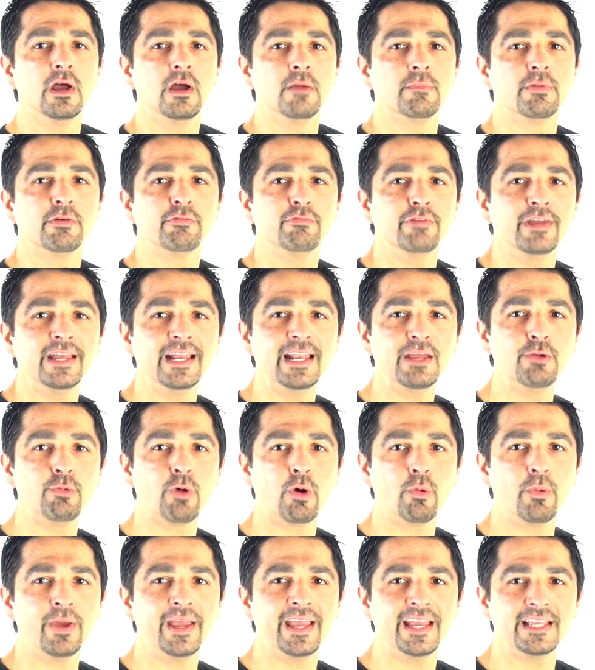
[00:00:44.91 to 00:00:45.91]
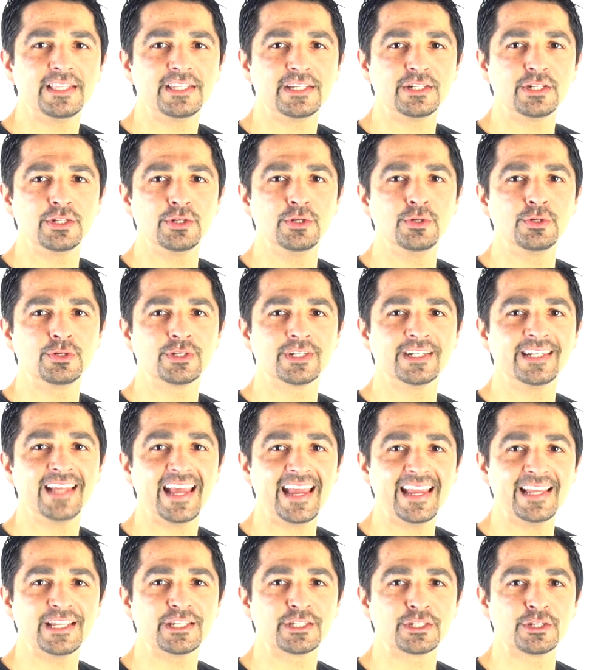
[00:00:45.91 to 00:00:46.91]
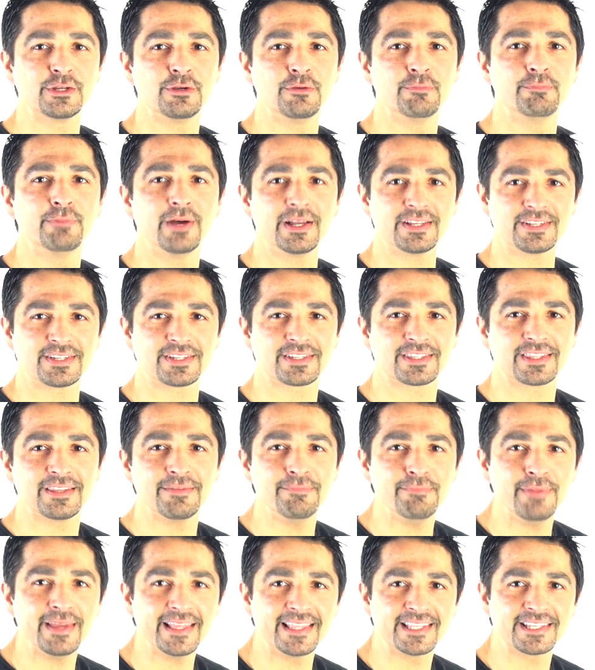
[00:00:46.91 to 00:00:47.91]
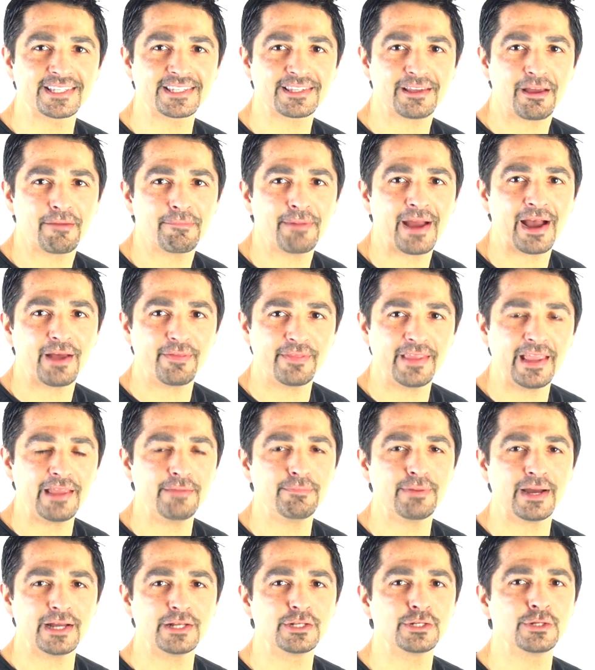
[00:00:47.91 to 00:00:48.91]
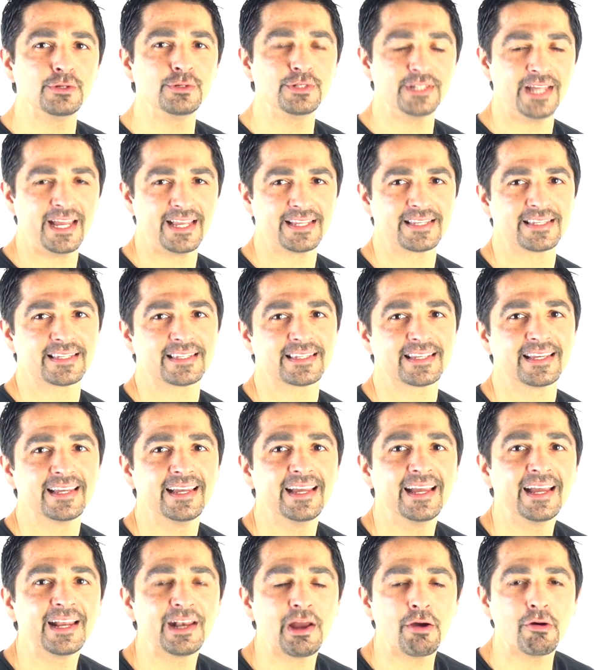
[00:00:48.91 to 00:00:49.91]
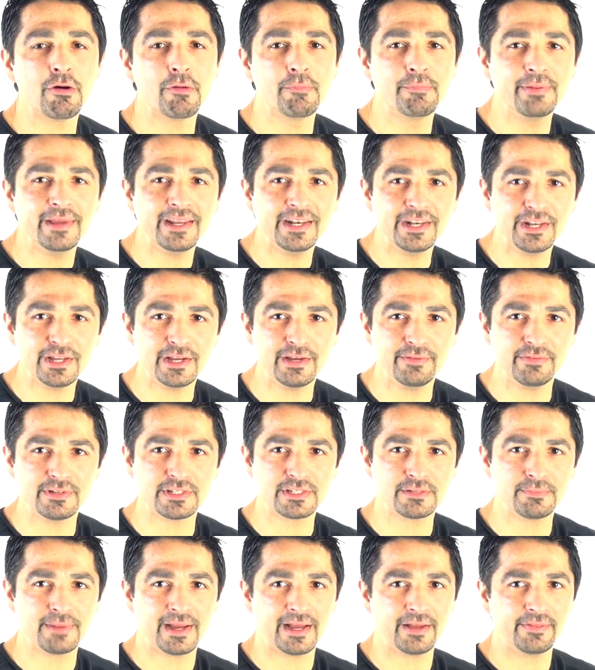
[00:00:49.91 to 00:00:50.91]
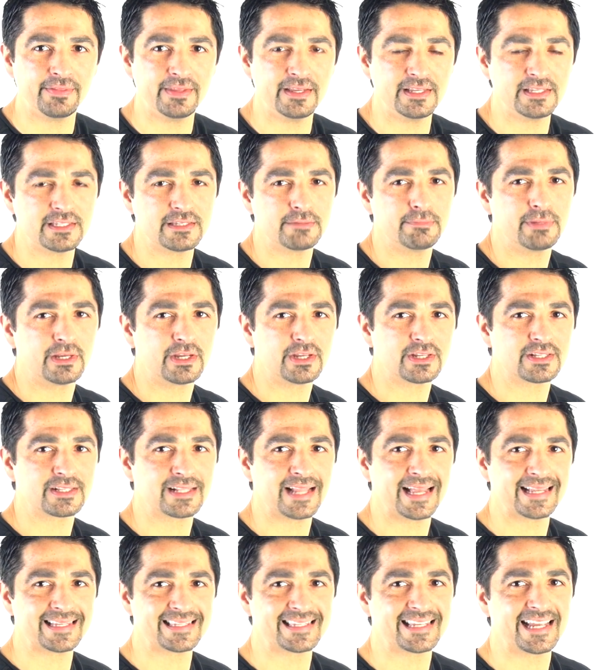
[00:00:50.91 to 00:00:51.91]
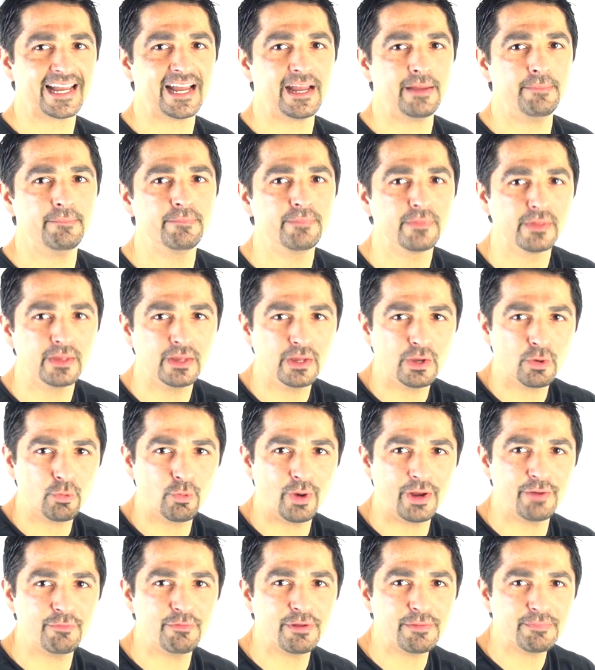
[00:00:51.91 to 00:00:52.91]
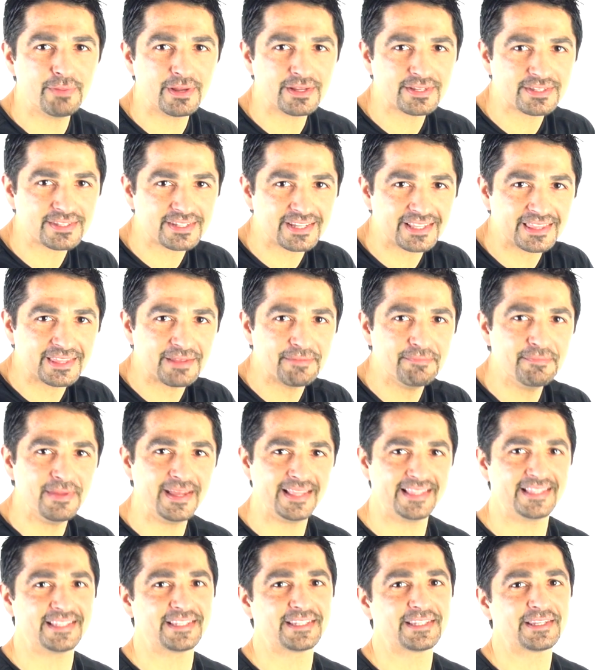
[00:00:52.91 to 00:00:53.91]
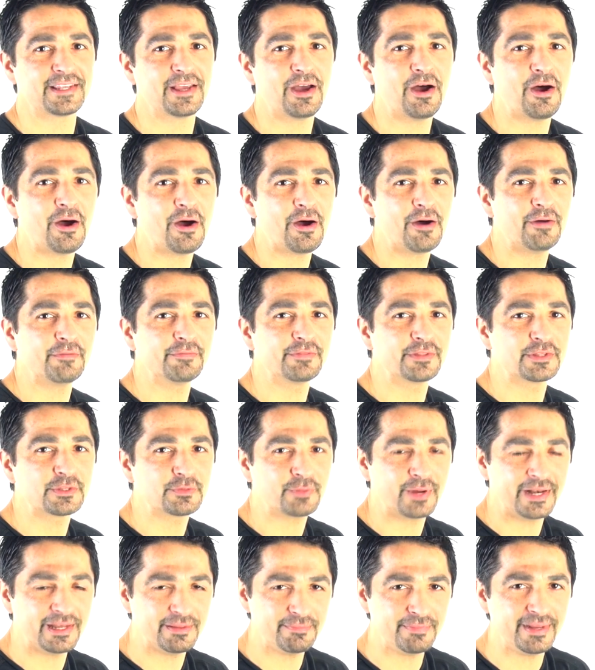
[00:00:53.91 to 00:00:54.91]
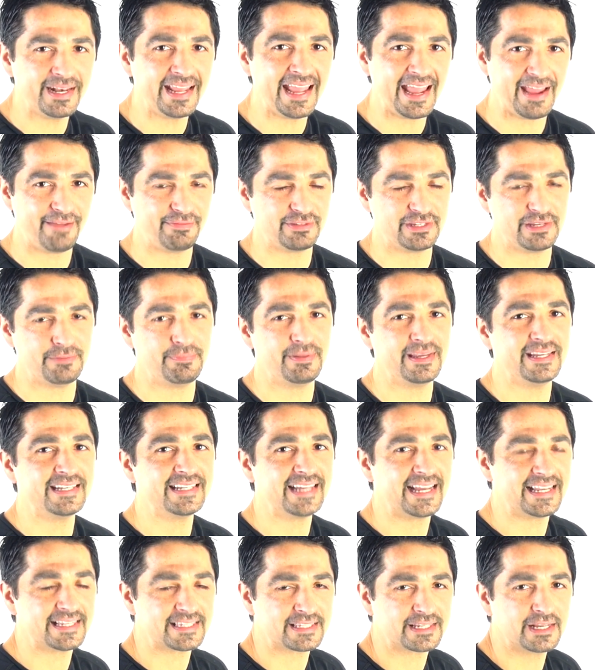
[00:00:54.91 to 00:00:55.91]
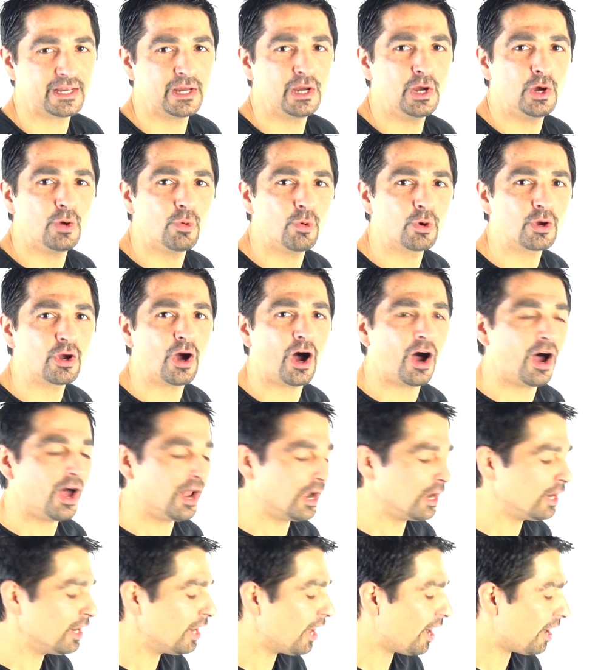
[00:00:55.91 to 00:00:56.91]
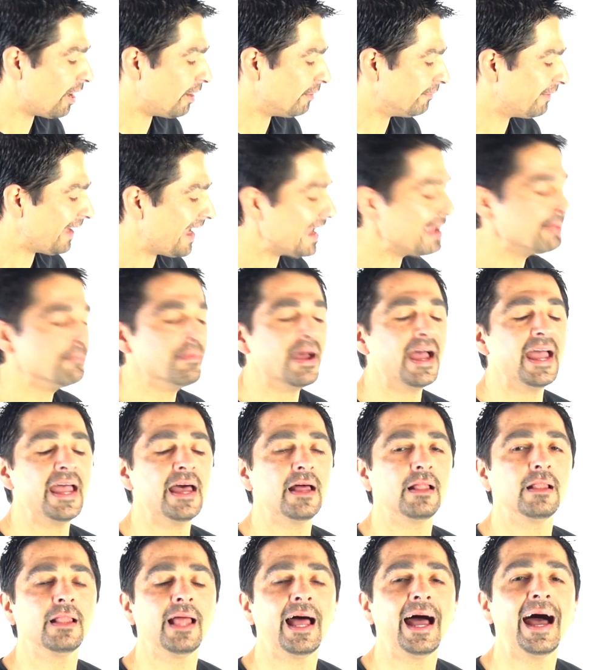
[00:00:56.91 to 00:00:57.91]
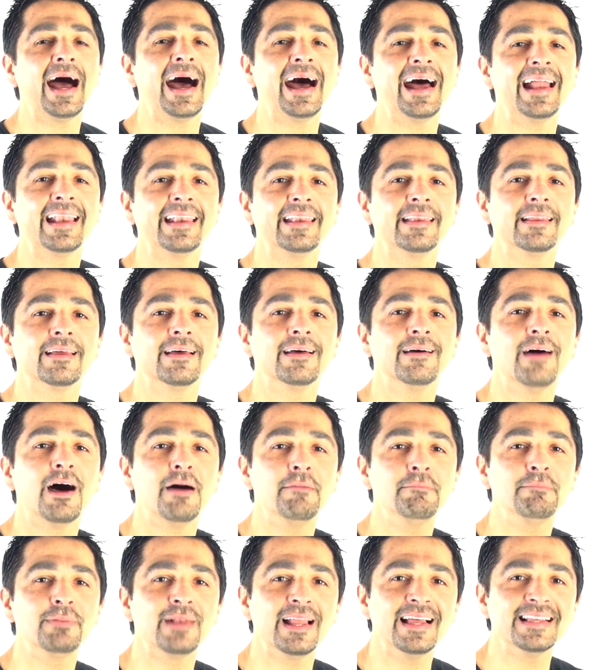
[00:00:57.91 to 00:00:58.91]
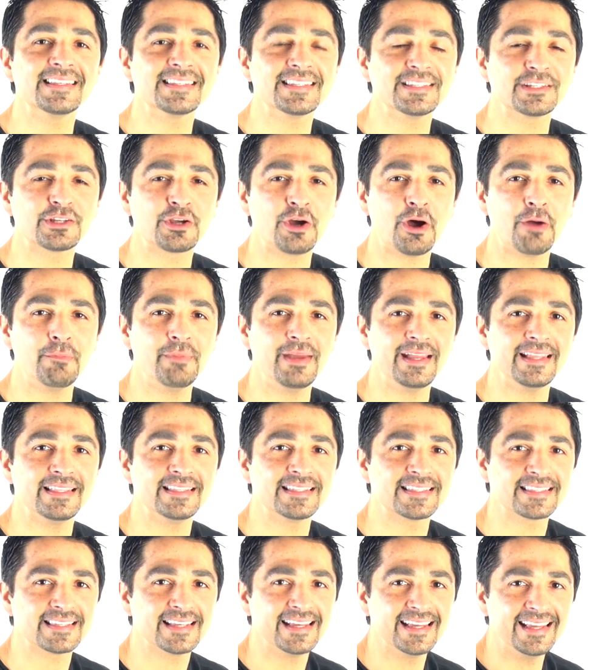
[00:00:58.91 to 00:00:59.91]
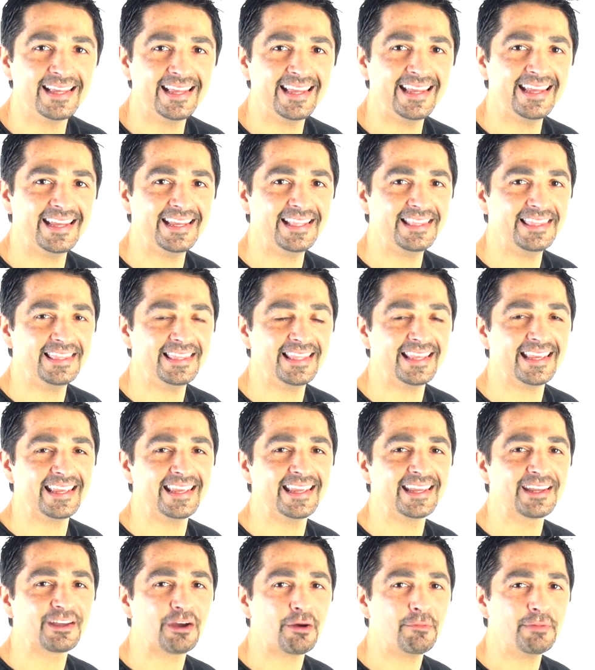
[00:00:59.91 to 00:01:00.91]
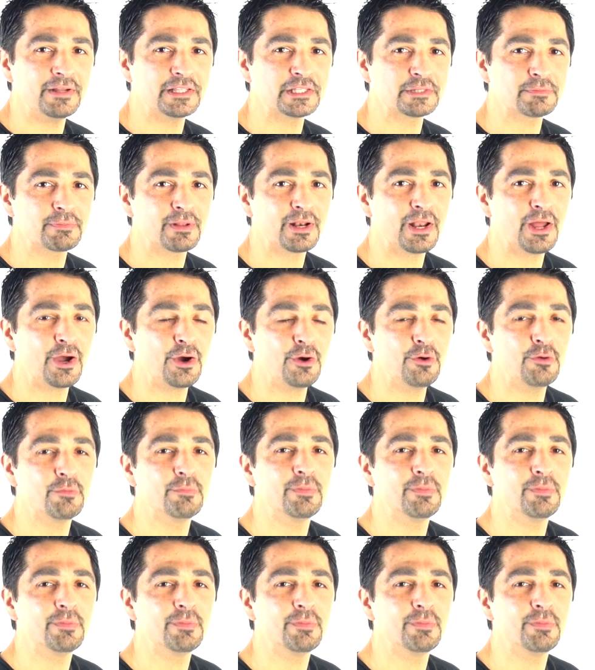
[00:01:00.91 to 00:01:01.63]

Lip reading: But really what we're here to do today is to bust the myths about the 8x2 test. Now, I'm a bit nervous about this because last time when we busted the myths of the 20-minute FTP test, we got a lot of hate mail and unpleasant comments in the comments below.